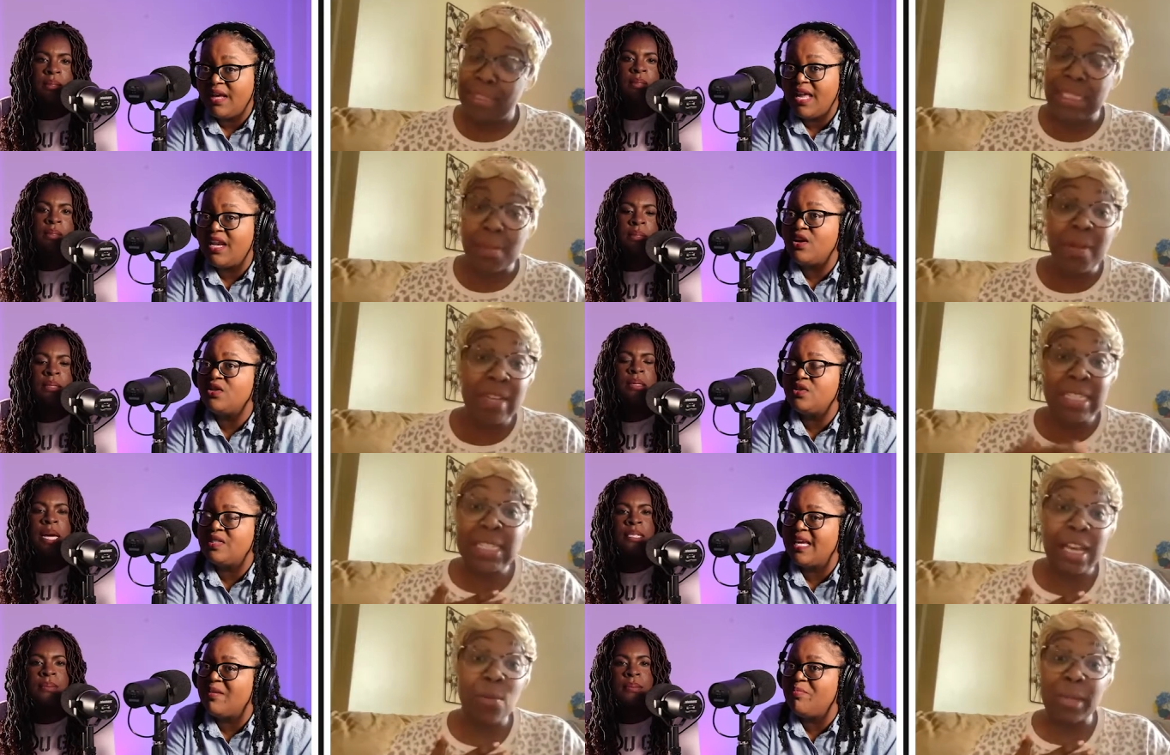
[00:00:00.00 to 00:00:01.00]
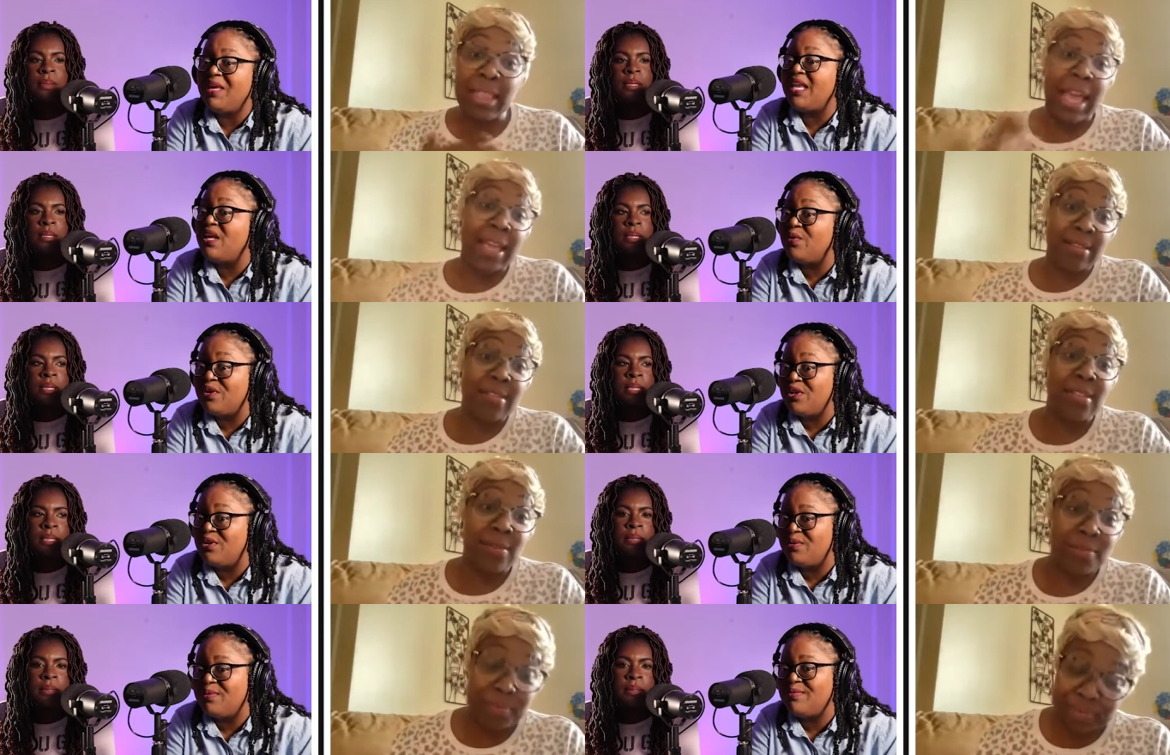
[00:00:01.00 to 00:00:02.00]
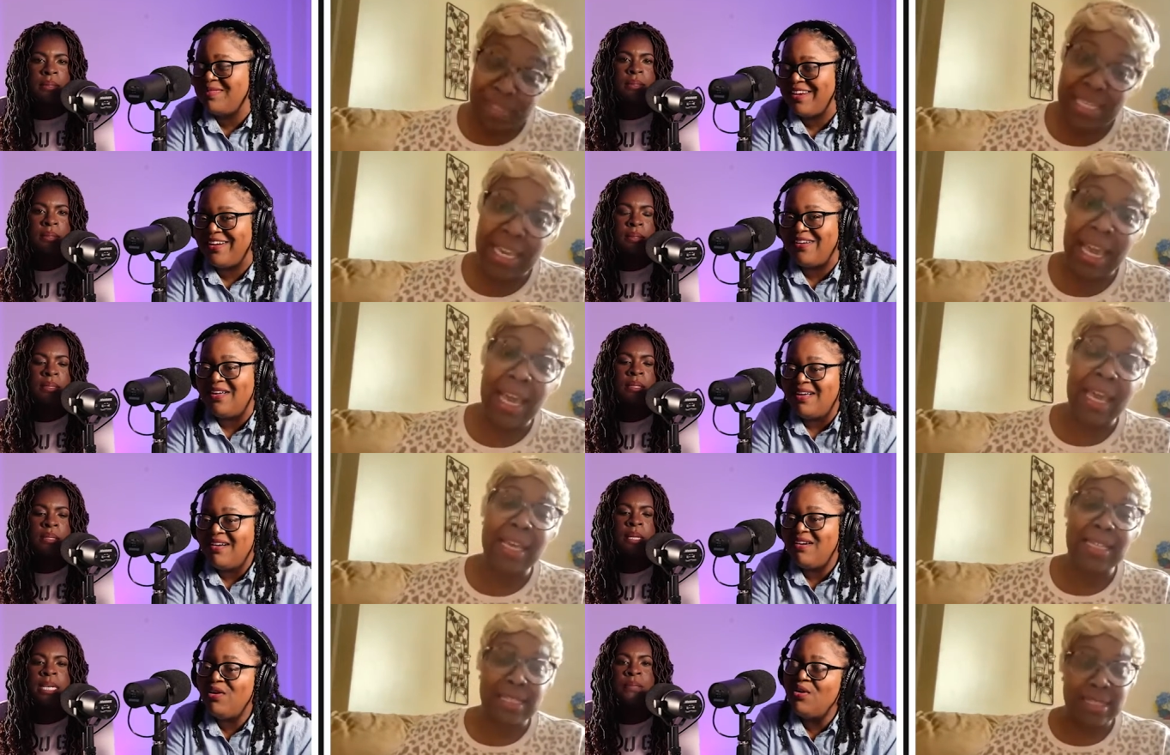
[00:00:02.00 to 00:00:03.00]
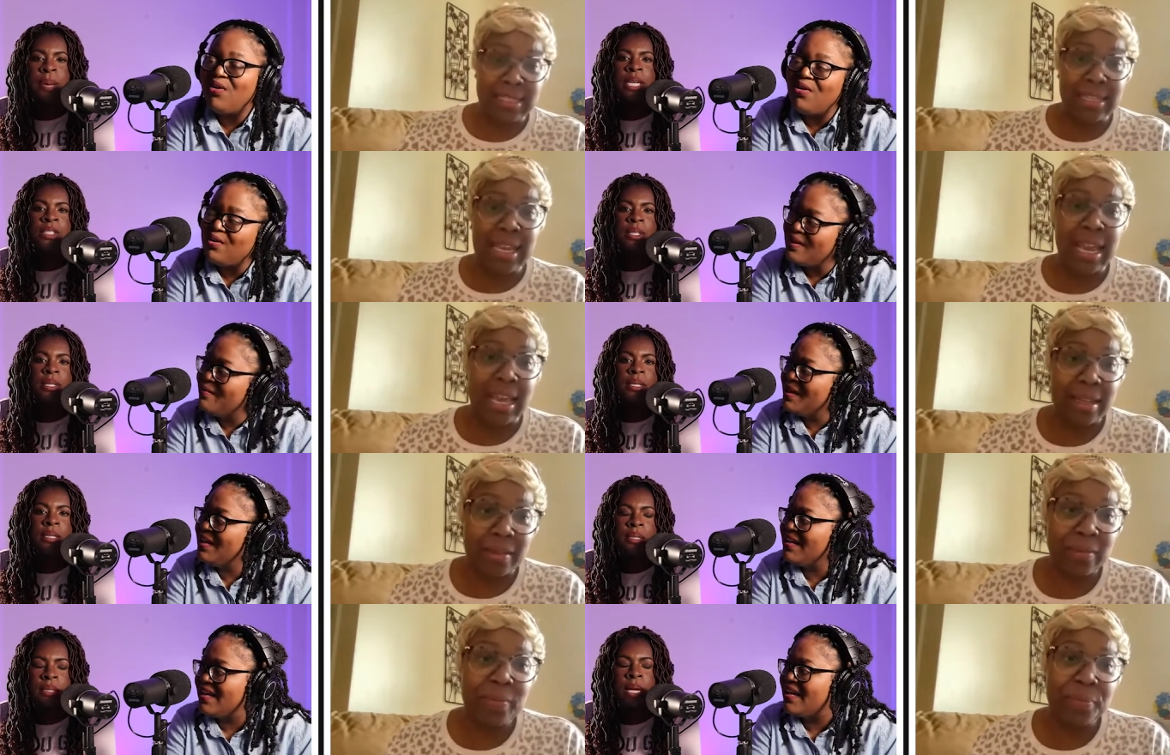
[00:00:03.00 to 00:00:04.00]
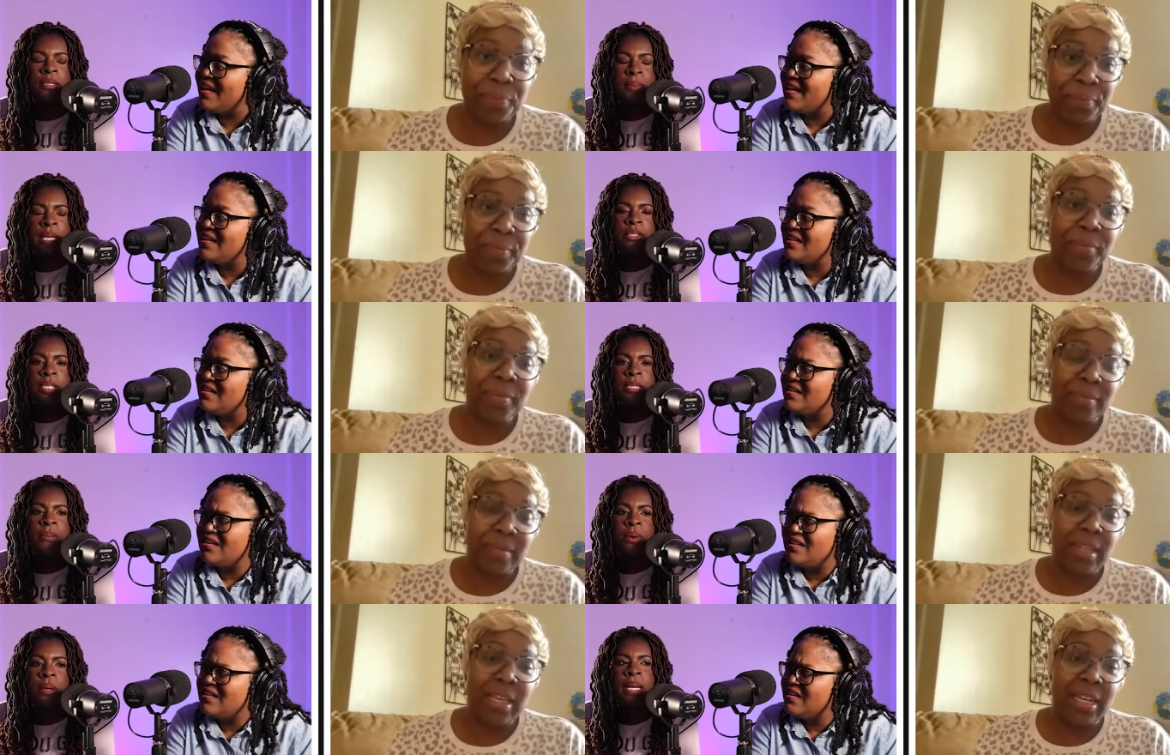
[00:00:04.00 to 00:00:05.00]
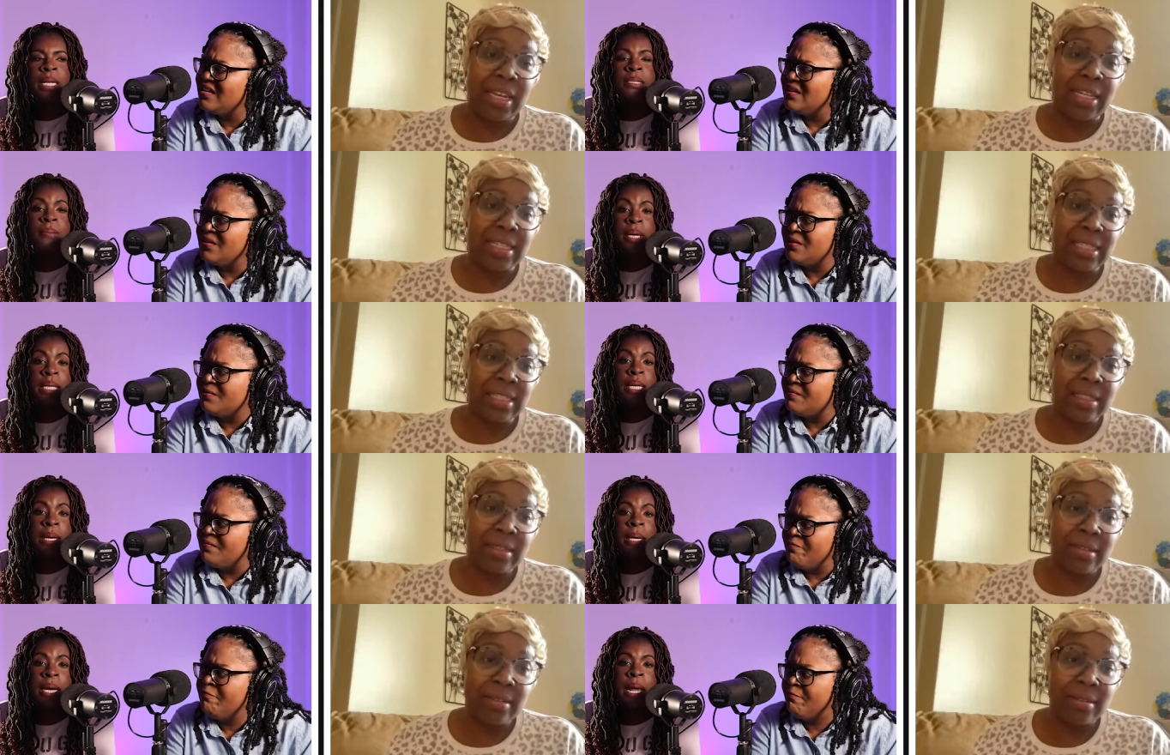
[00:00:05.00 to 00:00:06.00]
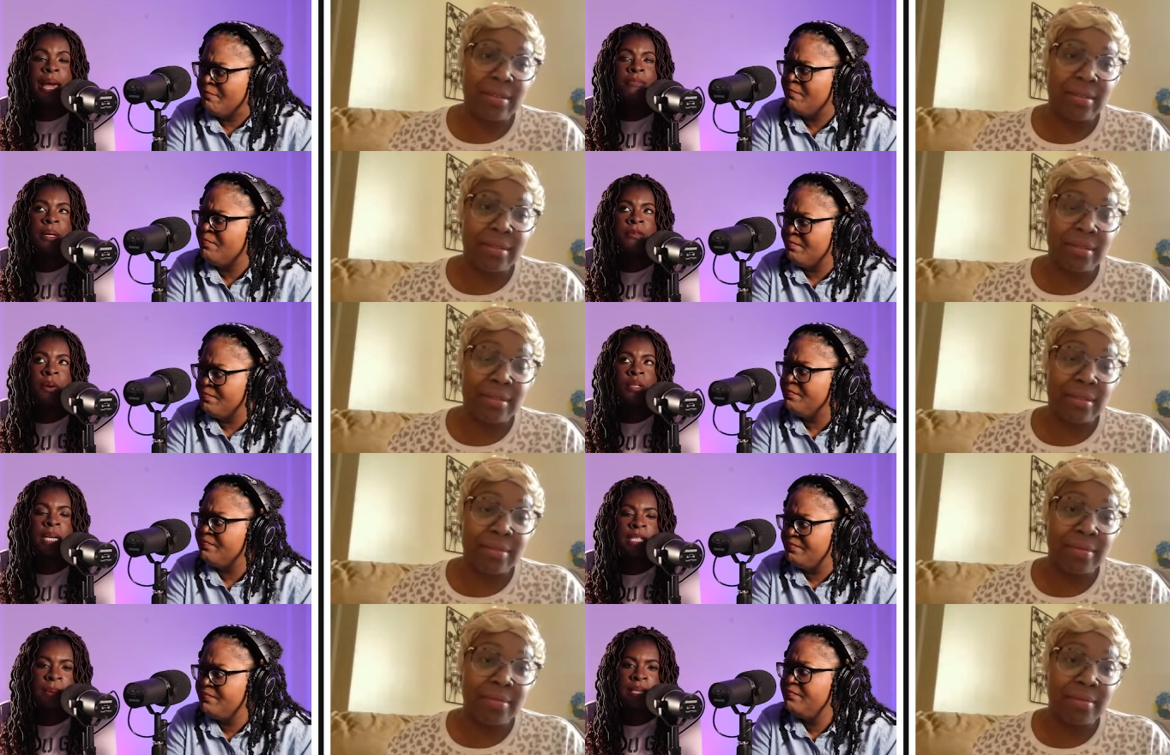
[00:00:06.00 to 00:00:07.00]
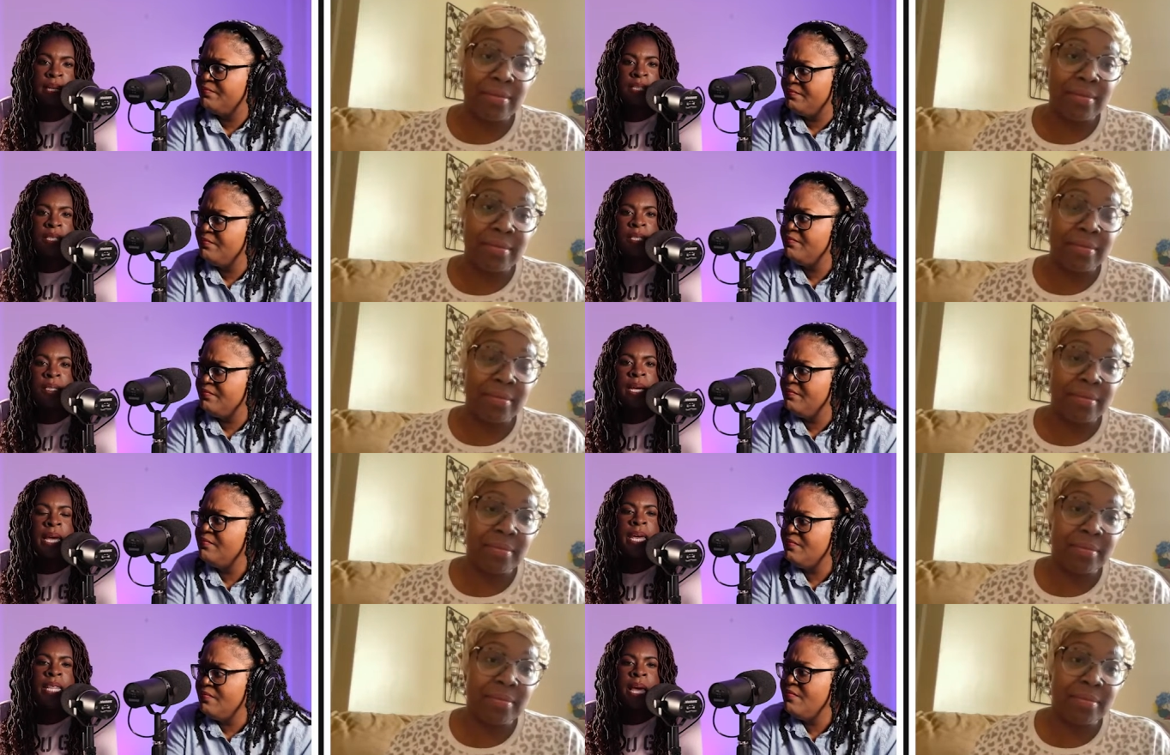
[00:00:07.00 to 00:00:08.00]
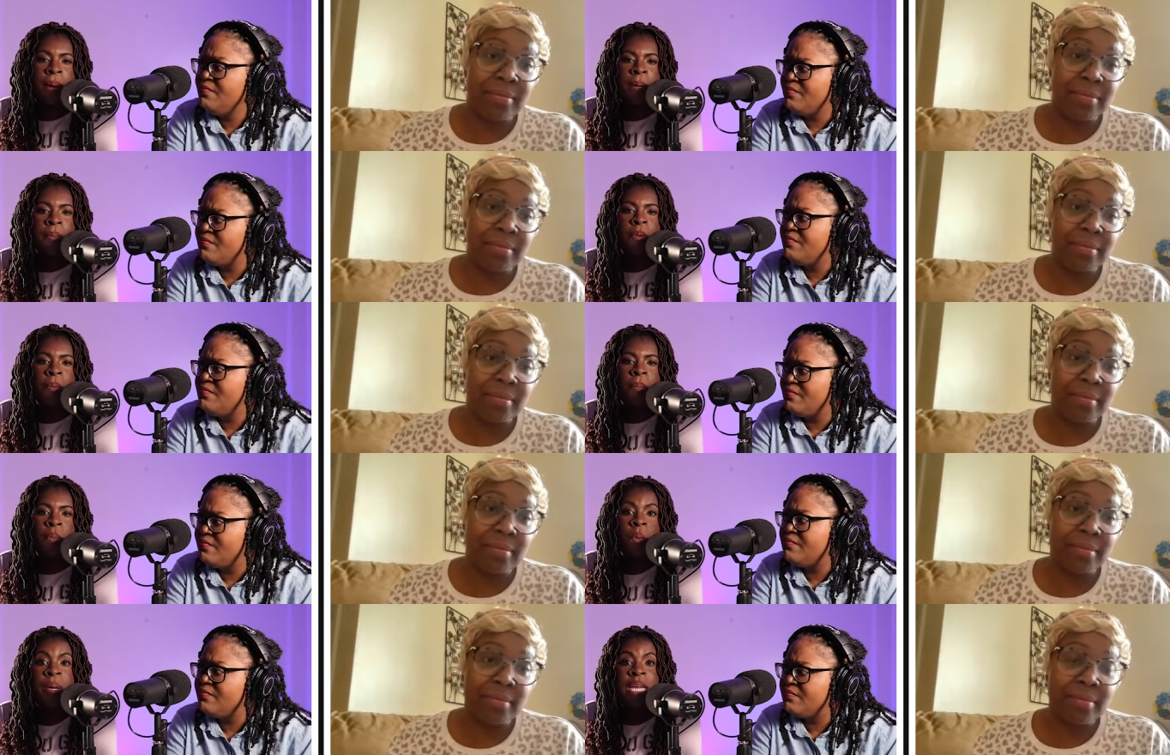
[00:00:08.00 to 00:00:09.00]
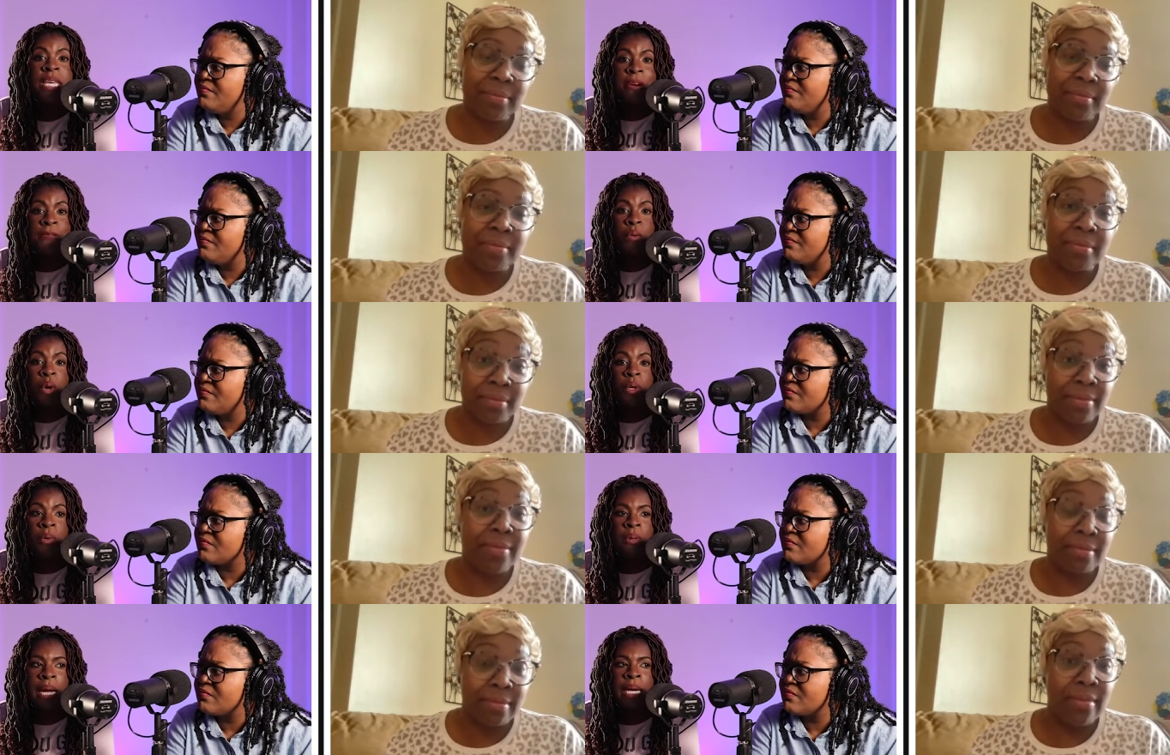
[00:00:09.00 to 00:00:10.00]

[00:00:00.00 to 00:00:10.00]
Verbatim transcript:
Speaker 1: And then also taking pity on you, you know, that's oh, major. Yeah. That's
Speaker 2: major disappointment. That is a big thing. And having false expectations that people will be there for you, like